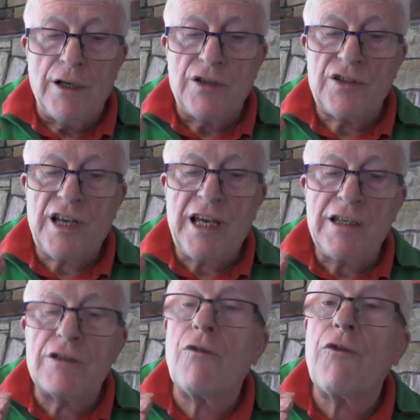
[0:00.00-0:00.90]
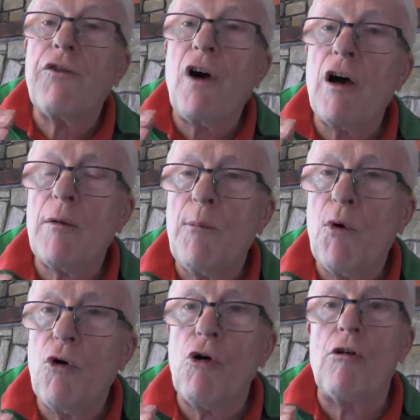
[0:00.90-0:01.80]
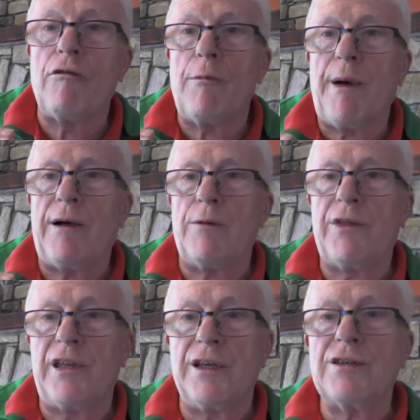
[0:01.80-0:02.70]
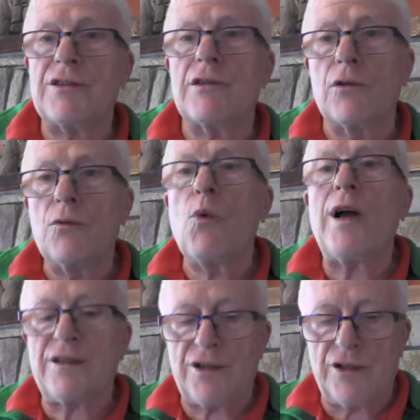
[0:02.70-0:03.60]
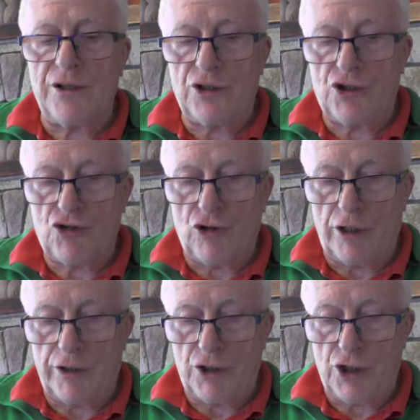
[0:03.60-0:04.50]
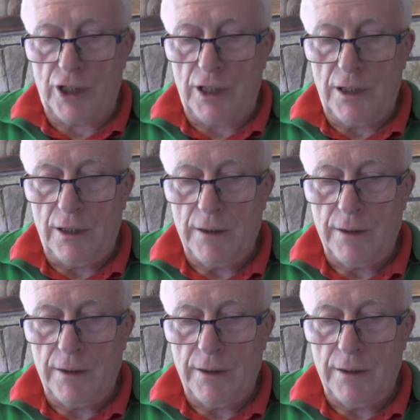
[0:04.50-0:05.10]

says far more about this than Western astrology.